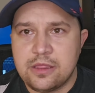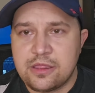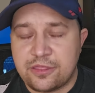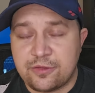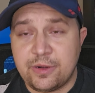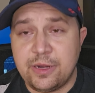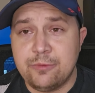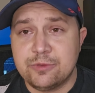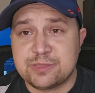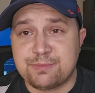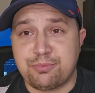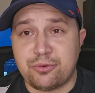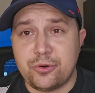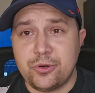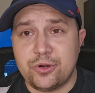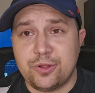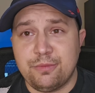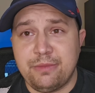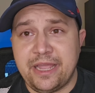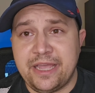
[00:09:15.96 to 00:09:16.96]
three was
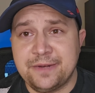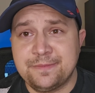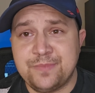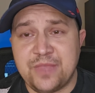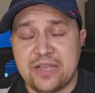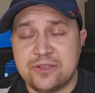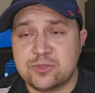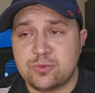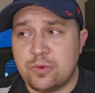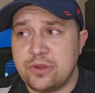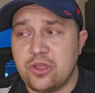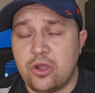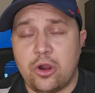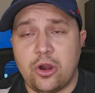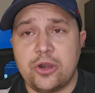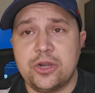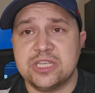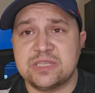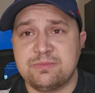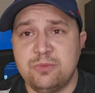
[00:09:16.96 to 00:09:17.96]
brutal, man. That was one of the
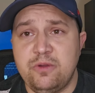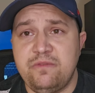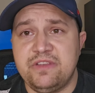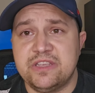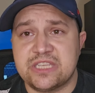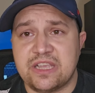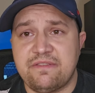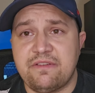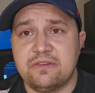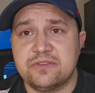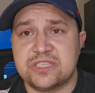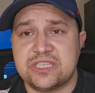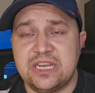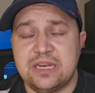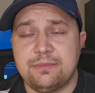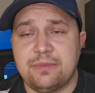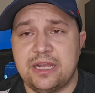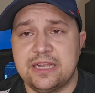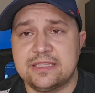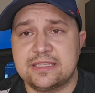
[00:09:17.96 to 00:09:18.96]
hardest movies I've ever
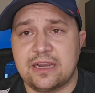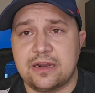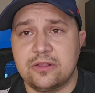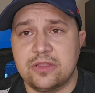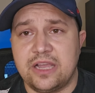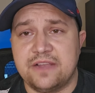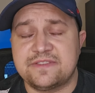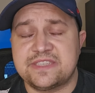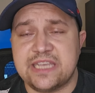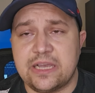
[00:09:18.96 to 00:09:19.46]
seen in my entire life.